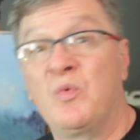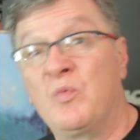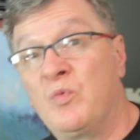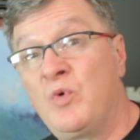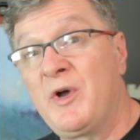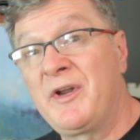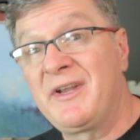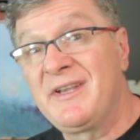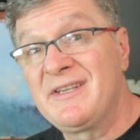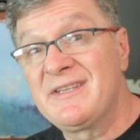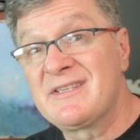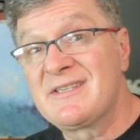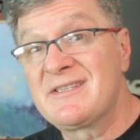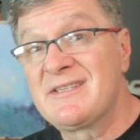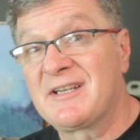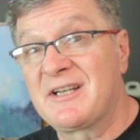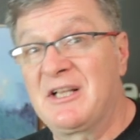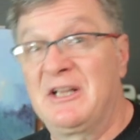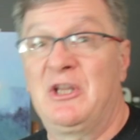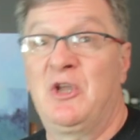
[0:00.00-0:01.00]
what is
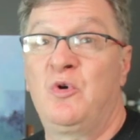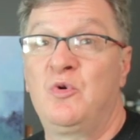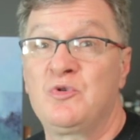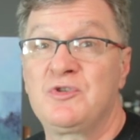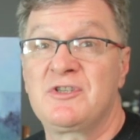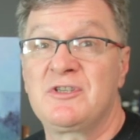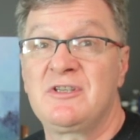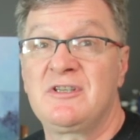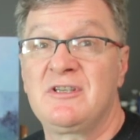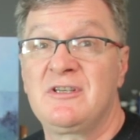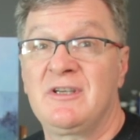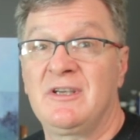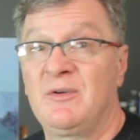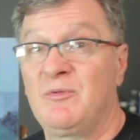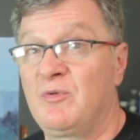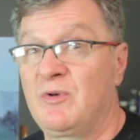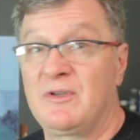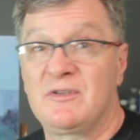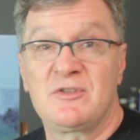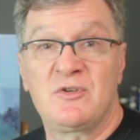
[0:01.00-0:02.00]
closing and
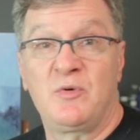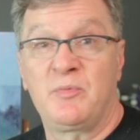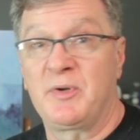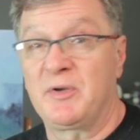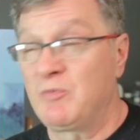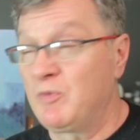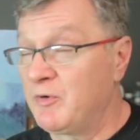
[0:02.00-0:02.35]
what is opening?